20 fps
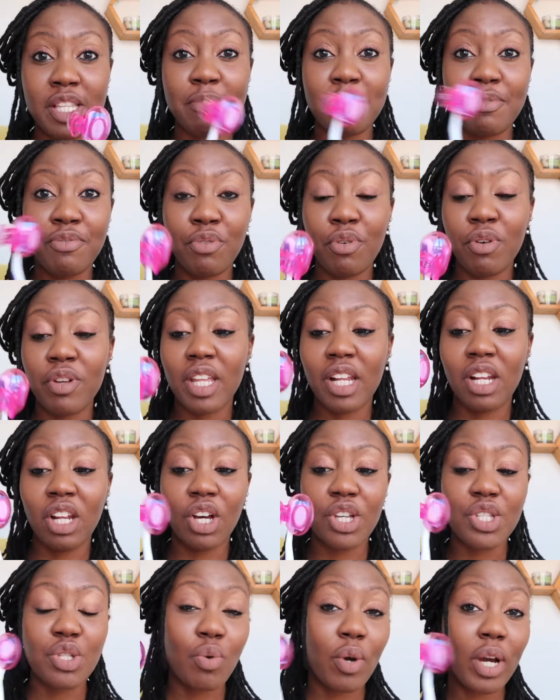these before and they
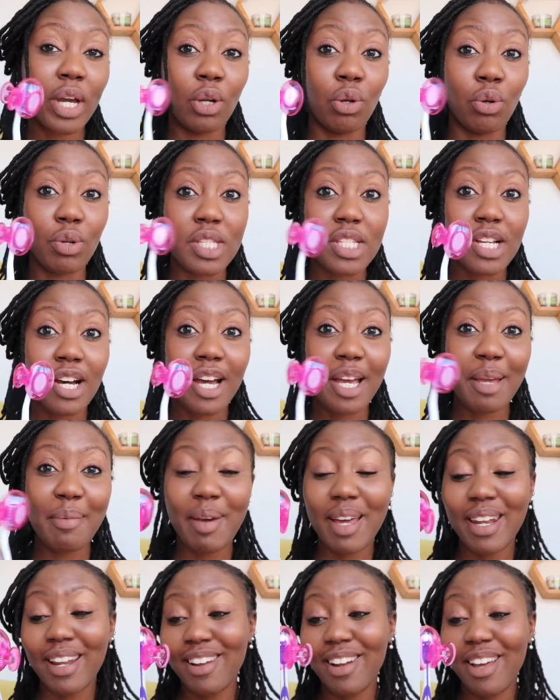last quite a long
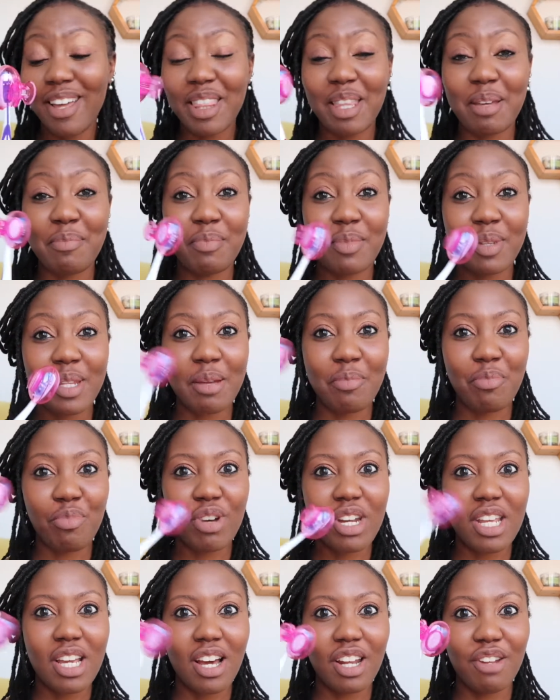time, and I like them. They're
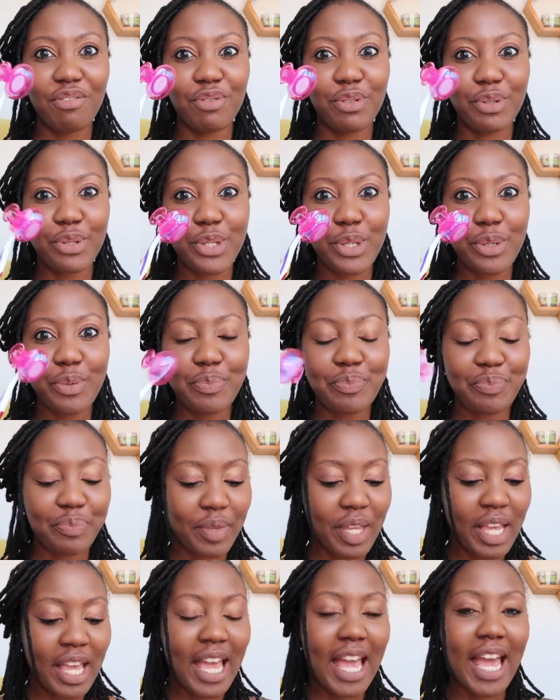pretty colourful too,
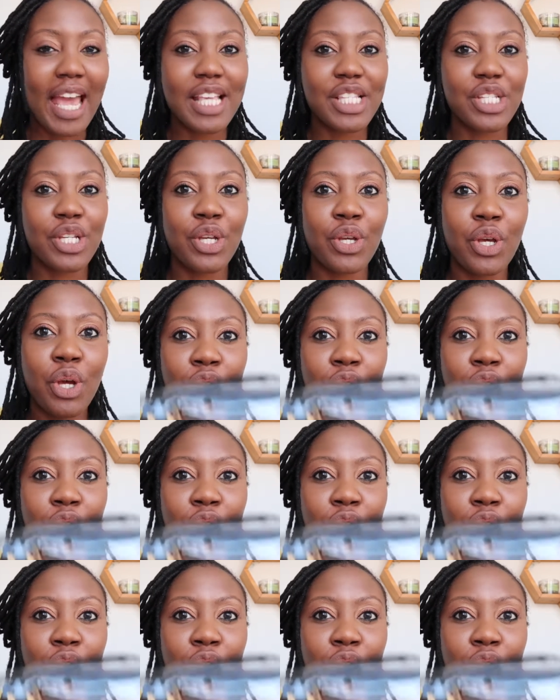and it can